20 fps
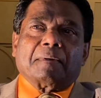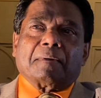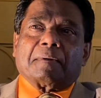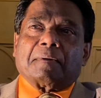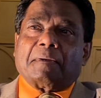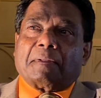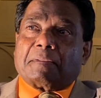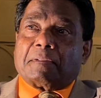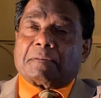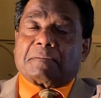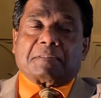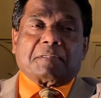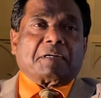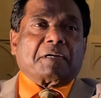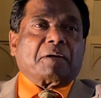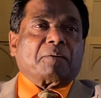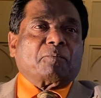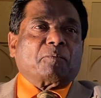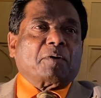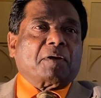Another
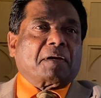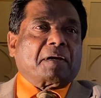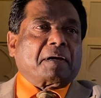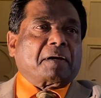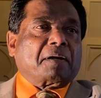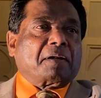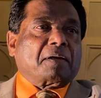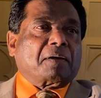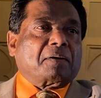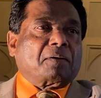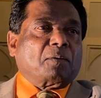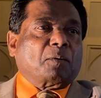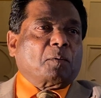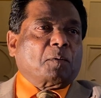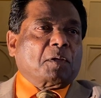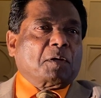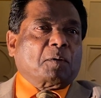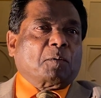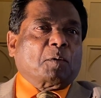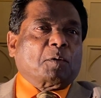time we had a
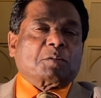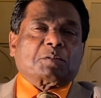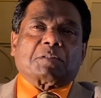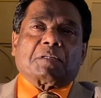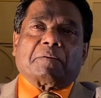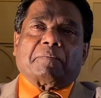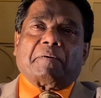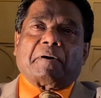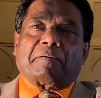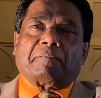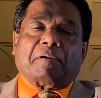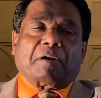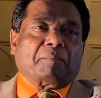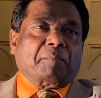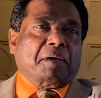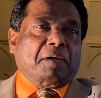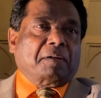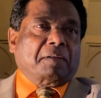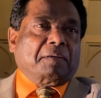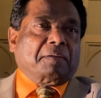Holy Ghost revival
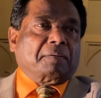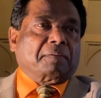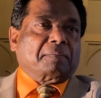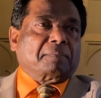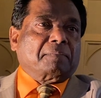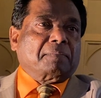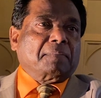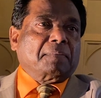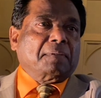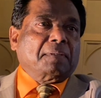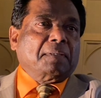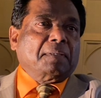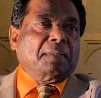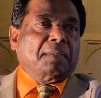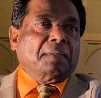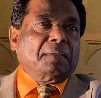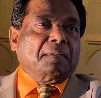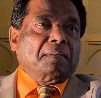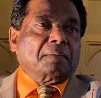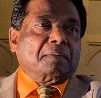meeting.
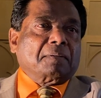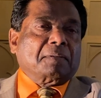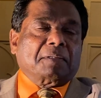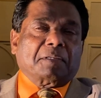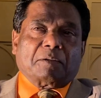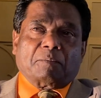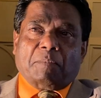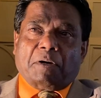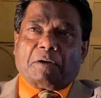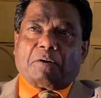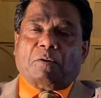In my